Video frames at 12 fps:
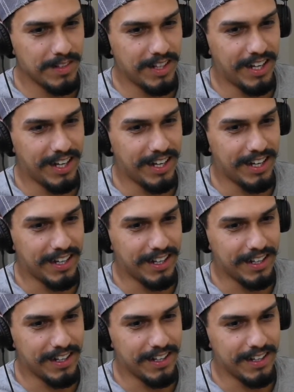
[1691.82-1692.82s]

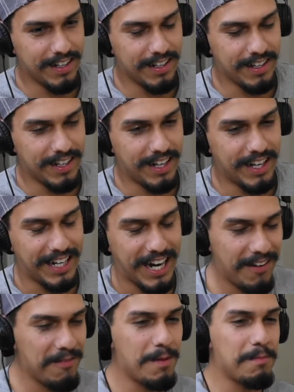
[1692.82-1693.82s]
I
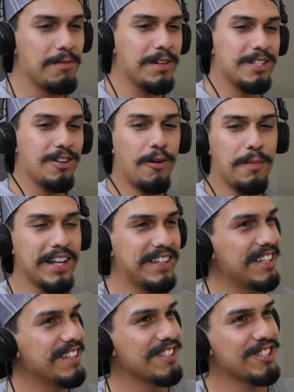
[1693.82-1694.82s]
can't remember what he told me at the
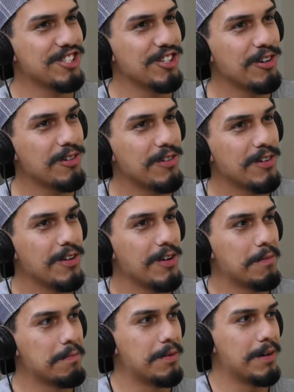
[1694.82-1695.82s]
end of the show,
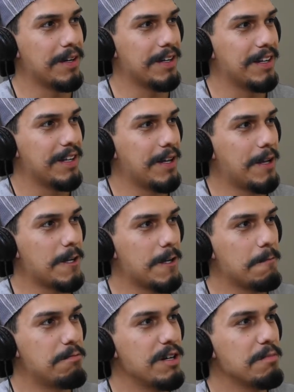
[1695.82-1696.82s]
but
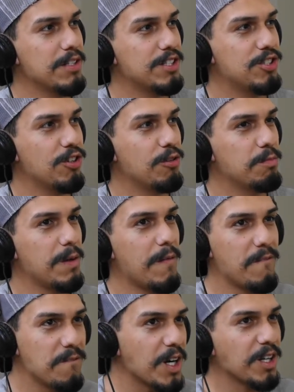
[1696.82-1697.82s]
he pretty much told
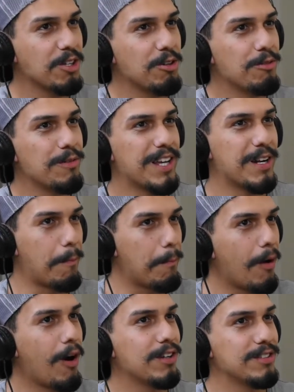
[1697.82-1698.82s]
me fuck you in a
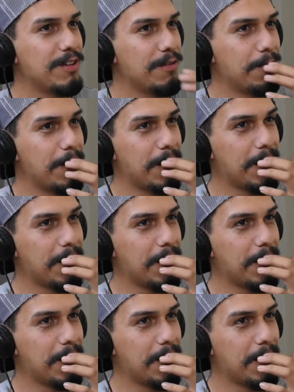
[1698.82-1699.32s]
positive way.